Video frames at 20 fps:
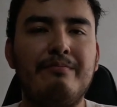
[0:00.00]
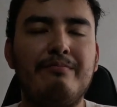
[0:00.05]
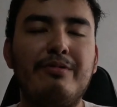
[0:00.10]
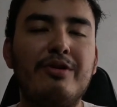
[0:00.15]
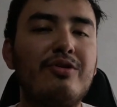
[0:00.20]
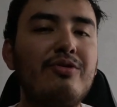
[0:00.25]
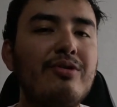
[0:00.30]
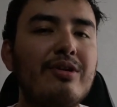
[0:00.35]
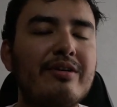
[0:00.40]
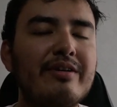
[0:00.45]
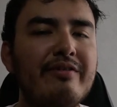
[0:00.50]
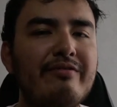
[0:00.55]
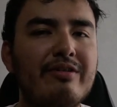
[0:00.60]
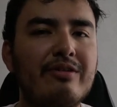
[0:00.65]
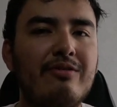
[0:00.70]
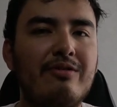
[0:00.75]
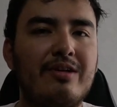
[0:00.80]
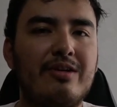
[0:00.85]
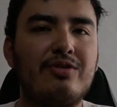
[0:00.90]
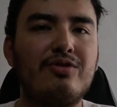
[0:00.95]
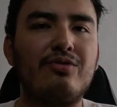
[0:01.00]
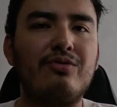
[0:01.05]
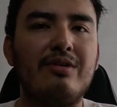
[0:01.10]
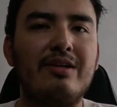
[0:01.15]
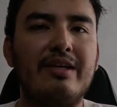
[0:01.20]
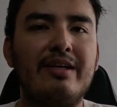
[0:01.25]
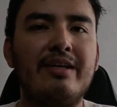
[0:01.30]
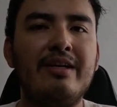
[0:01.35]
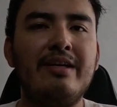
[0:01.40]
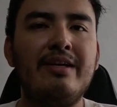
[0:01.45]
But you are never gonna
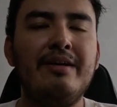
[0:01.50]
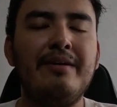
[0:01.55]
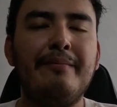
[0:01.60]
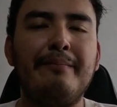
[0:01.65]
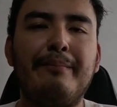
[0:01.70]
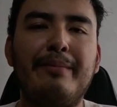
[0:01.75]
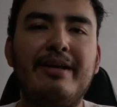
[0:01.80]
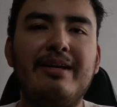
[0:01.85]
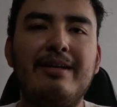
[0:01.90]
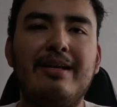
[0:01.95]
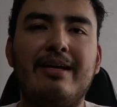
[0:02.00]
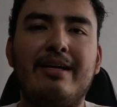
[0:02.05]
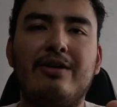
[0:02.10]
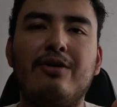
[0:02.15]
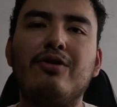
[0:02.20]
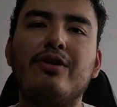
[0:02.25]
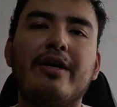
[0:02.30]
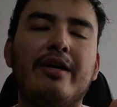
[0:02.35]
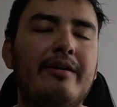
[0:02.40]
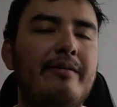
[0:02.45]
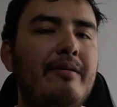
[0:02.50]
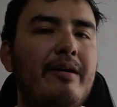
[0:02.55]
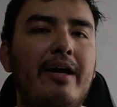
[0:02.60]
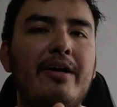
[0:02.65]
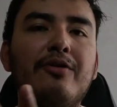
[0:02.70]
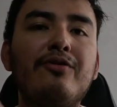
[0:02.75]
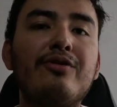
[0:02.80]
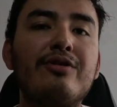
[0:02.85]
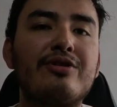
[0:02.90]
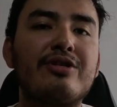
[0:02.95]
truly be like, okay,
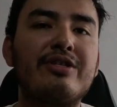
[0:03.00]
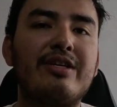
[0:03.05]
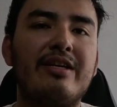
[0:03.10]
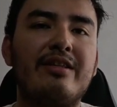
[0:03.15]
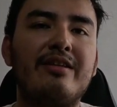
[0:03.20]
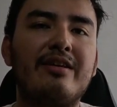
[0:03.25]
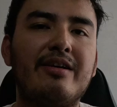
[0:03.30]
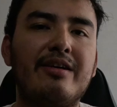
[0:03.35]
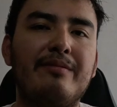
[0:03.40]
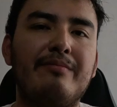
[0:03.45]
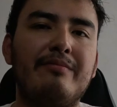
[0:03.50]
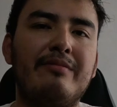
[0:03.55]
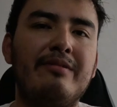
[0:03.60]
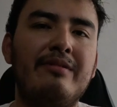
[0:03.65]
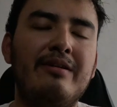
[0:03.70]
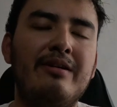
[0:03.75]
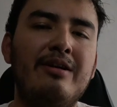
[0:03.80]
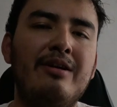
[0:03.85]
I understand him,